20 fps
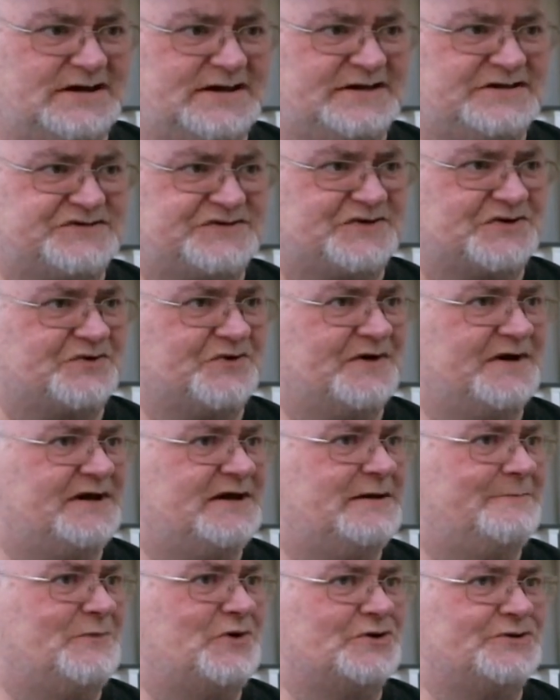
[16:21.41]

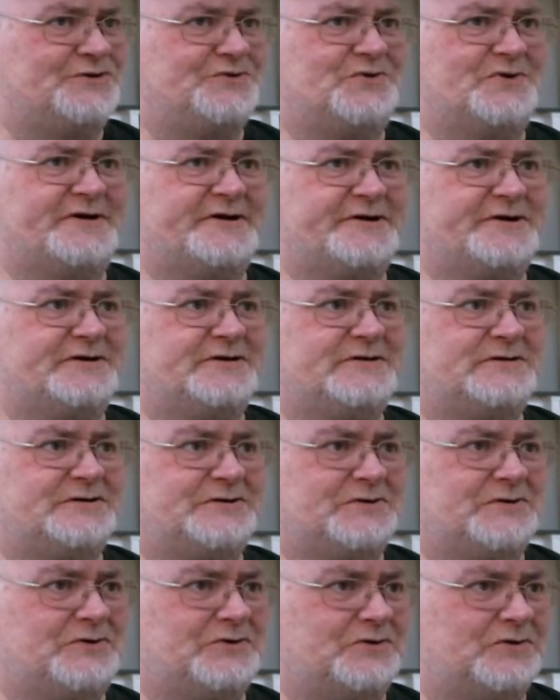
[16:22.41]
Instagram or
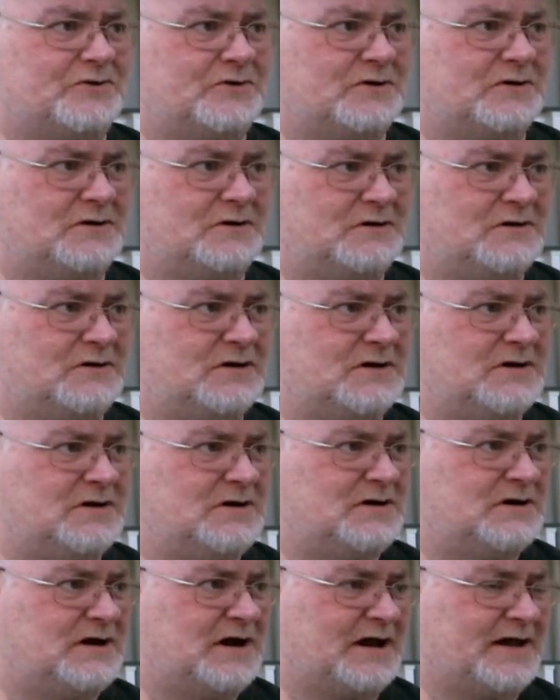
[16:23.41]
Twitter, or
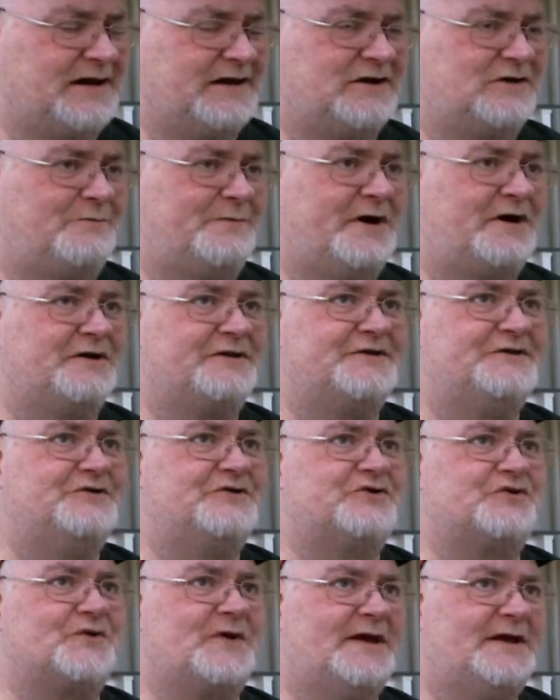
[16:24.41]
I hear about a new
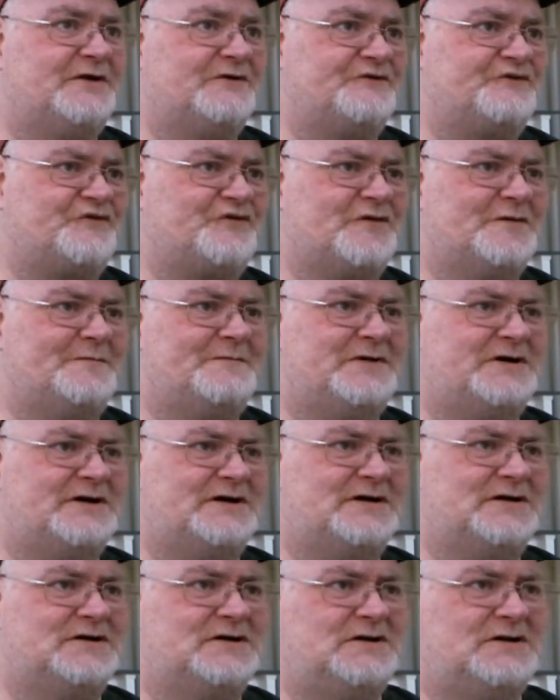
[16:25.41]
creator from
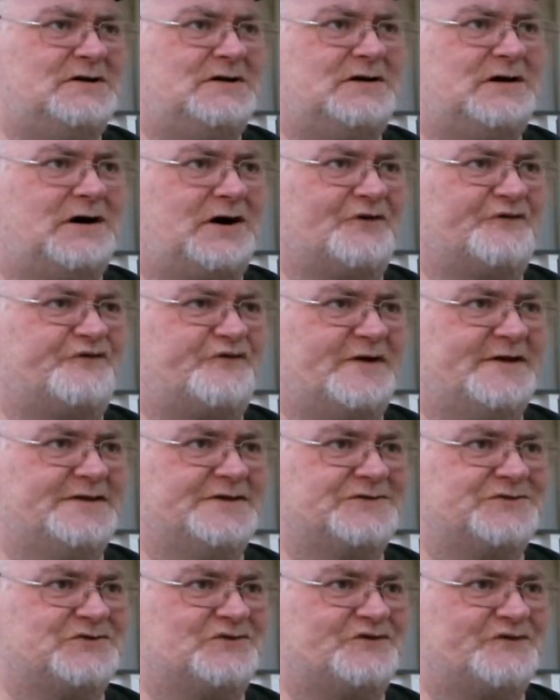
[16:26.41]
our
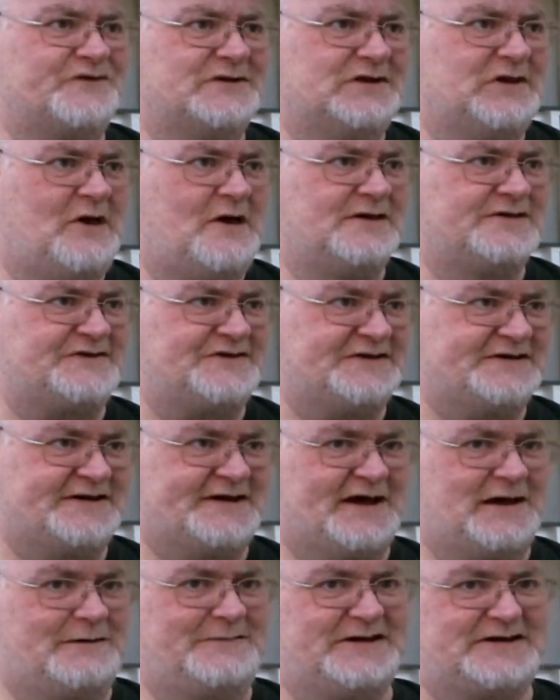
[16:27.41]
friends over at Lost in
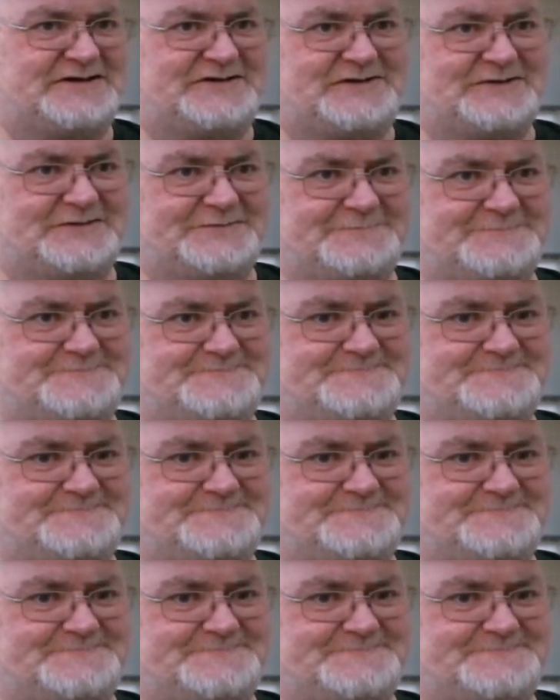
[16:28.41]
Comics.